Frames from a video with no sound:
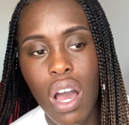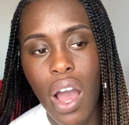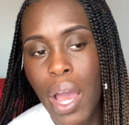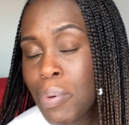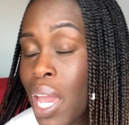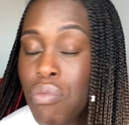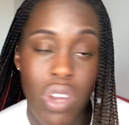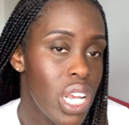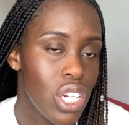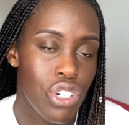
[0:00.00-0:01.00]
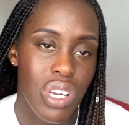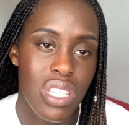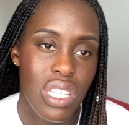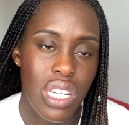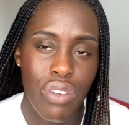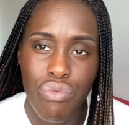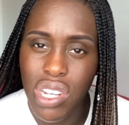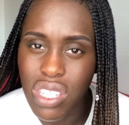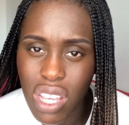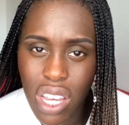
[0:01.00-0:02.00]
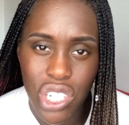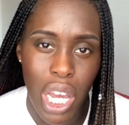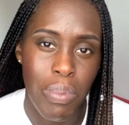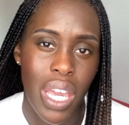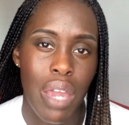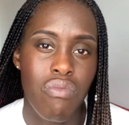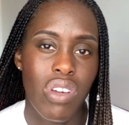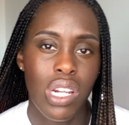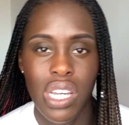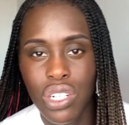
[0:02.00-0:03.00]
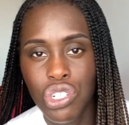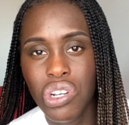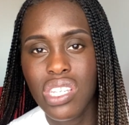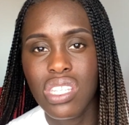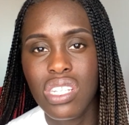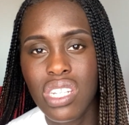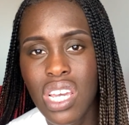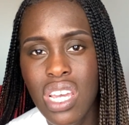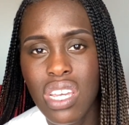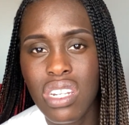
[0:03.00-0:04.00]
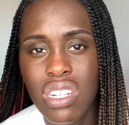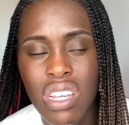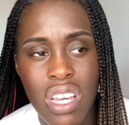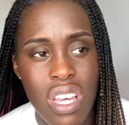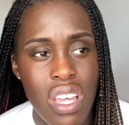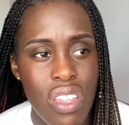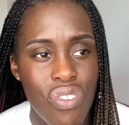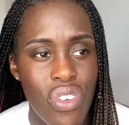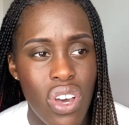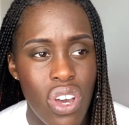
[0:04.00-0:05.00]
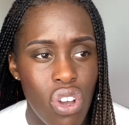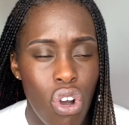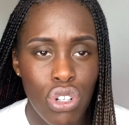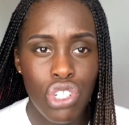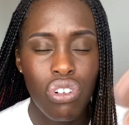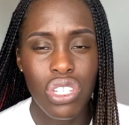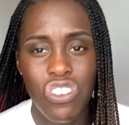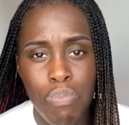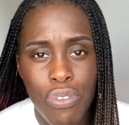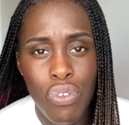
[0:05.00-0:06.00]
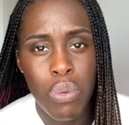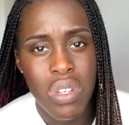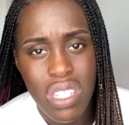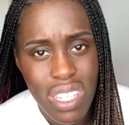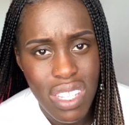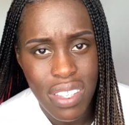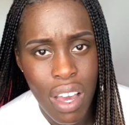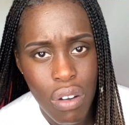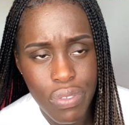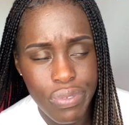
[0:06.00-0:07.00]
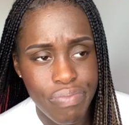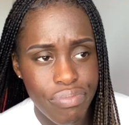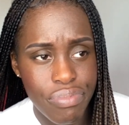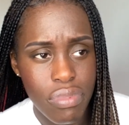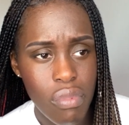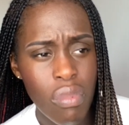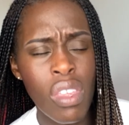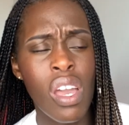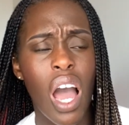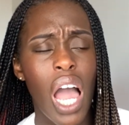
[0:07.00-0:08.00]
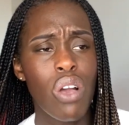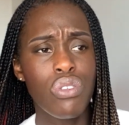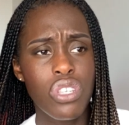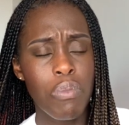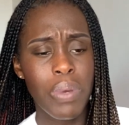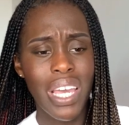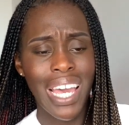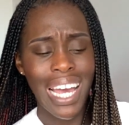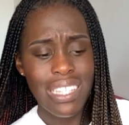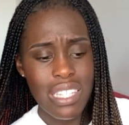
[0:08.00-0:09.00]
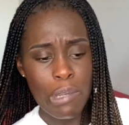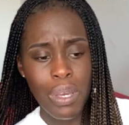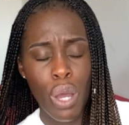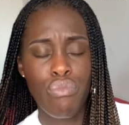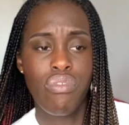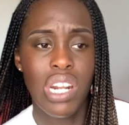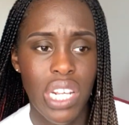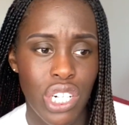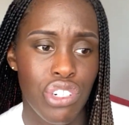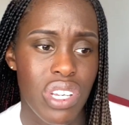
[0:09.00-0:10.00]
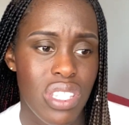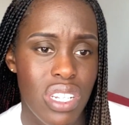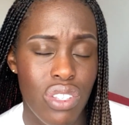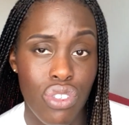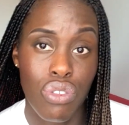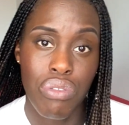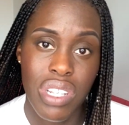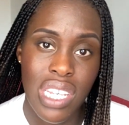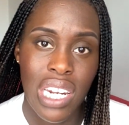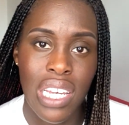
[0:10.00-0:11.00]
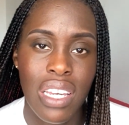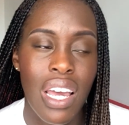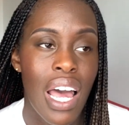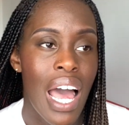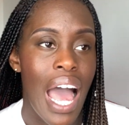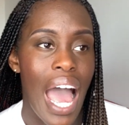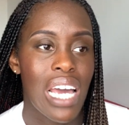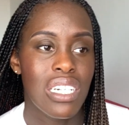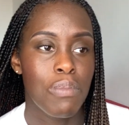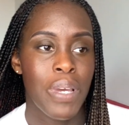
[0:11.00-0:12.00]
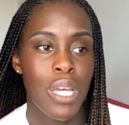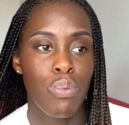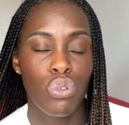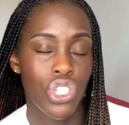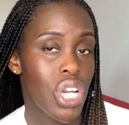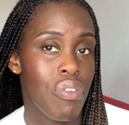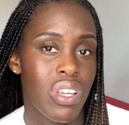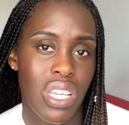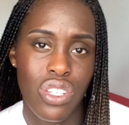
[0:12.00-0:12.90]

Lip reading: I became really interested in research. I became really interested in the construct of performance itself. I also began to become really interested in storytelling and people sharing their